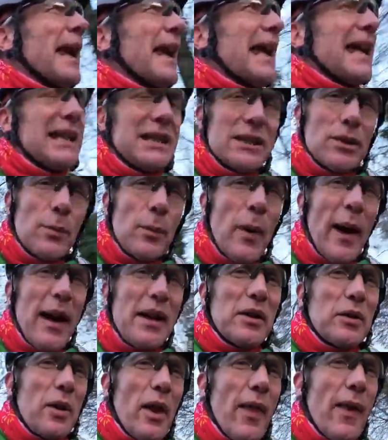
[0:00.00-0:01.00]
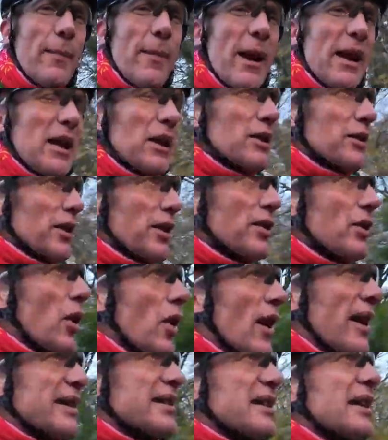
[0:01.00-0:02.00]
in the wet. Although they make a lot of
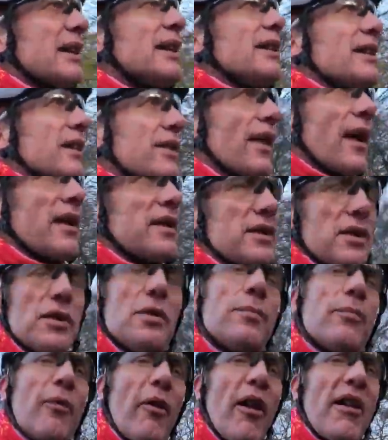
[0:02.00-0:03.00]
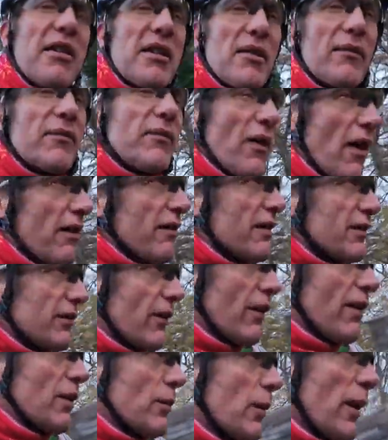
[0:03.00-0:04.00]
noise, they do brake very,
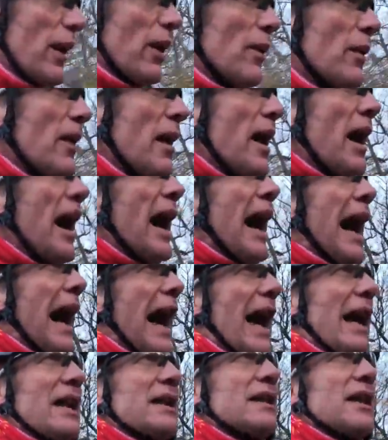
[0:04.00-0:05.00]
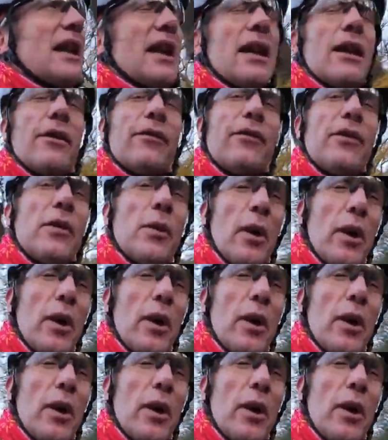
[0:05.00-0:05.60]
very well. And if you